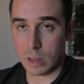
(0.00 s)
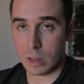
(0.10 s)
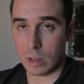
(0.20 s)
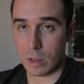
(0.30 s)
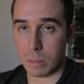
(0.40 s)

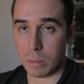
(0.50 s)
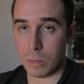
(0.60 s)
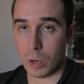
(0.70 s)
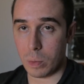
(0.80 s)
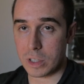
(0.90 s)
the
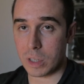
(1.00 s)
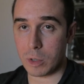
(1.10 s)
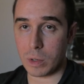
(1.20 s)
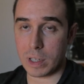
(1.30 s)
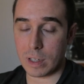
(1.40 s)
moments I'm
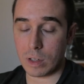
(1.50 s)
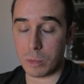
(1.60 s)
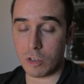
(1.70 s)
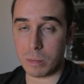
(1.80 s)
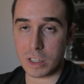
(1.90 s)
doing, and the
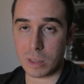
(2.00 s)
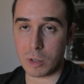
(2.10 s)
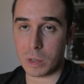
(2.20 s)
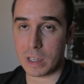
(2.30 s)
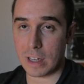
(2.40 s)
movements I'm
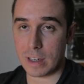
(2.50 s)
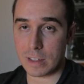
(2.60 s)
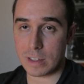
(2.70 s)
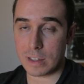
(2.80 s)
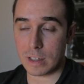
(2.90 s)
doing in that
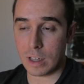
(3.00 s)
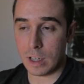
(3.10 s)
instant,